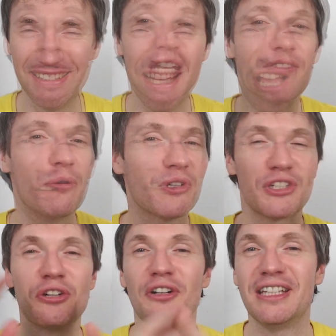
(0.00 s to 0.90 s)
Whatever you want
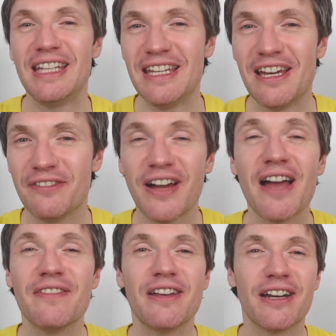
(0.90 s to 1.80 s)
to call it, the
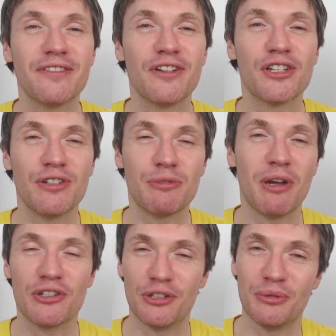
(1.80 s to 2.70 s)
5-year anniversary
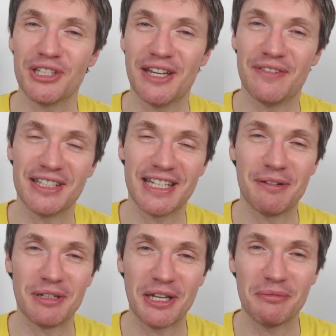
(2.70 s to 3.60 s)
special or whatever. So
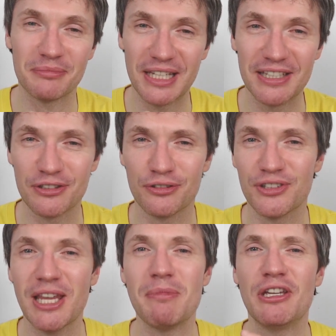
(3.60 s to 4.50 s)
there we go. Sort
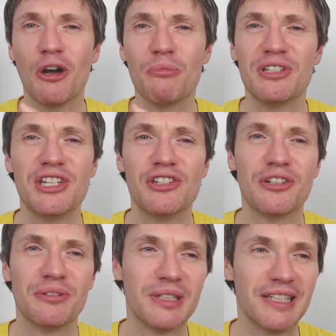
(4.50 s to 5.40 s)
of
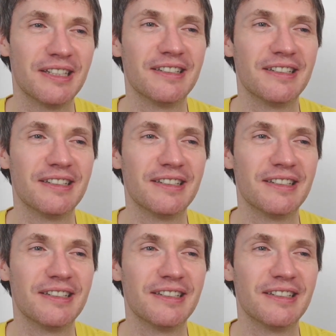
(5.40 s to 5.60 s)
semi-competition,